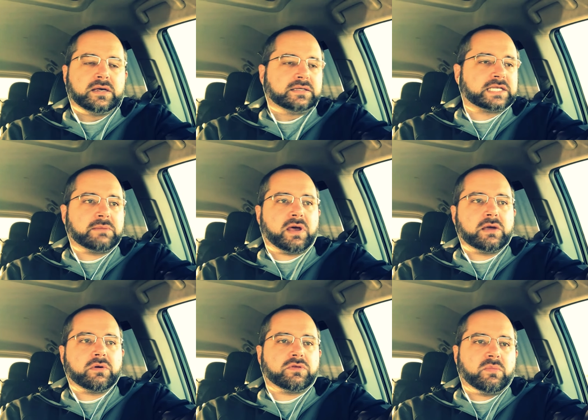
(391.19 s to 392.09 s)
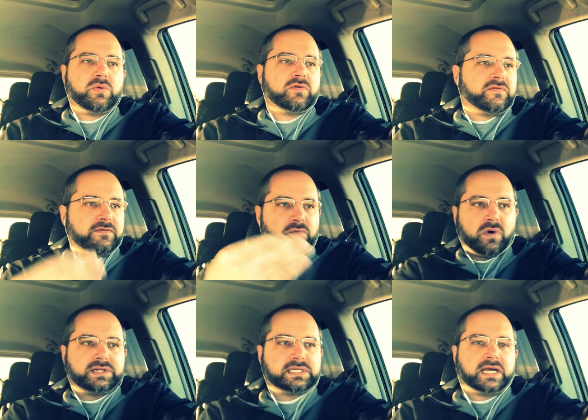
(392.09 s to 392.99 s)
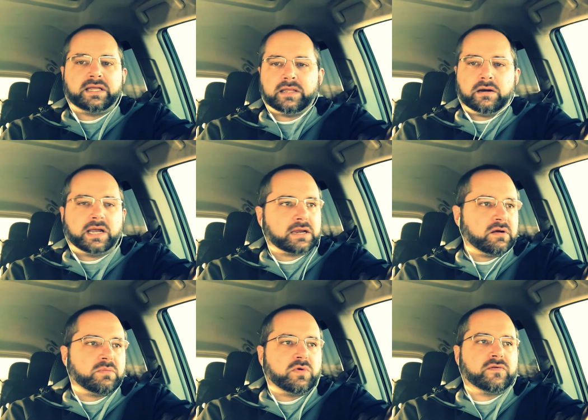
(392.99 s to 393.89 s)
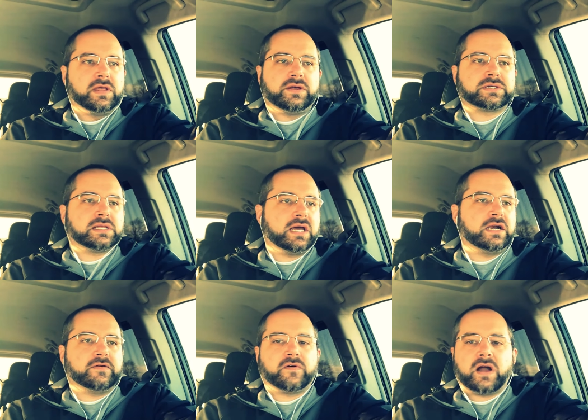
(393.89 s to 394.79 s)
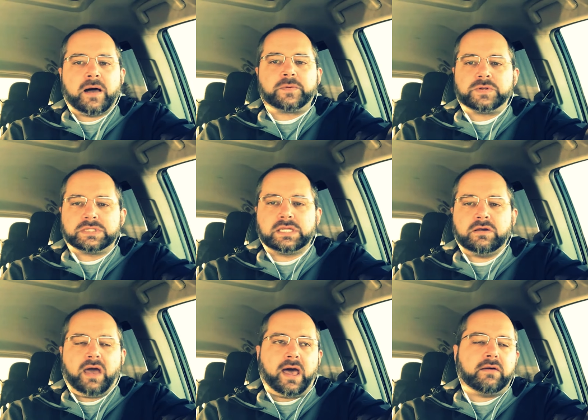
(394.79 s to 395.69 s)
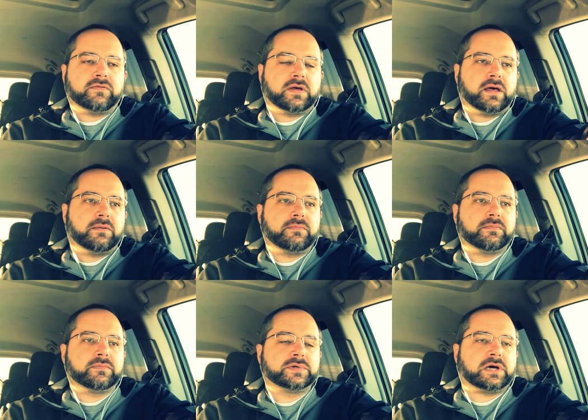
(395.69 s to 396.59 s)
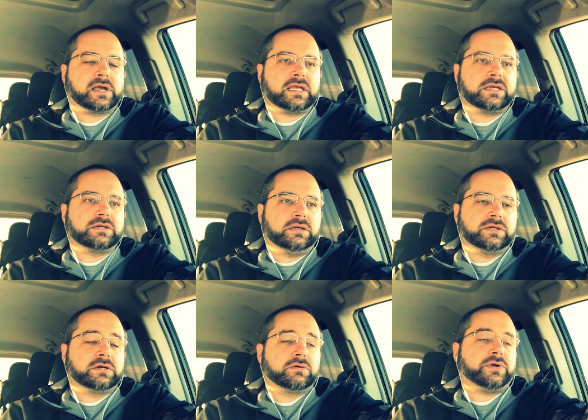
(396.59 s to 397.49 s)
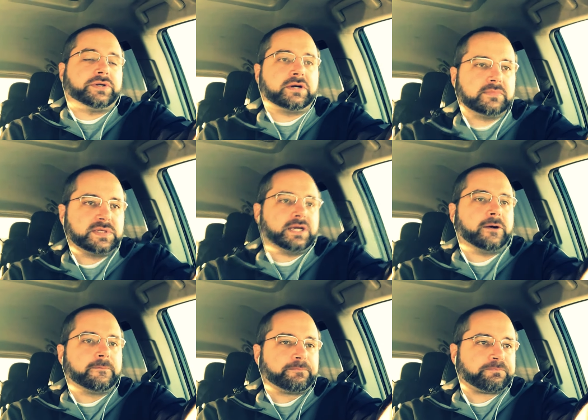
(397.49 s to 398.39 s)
Same thing with remove. If one's not in there, it can remove it. There's a lot of different options that you have, talking in general terms here.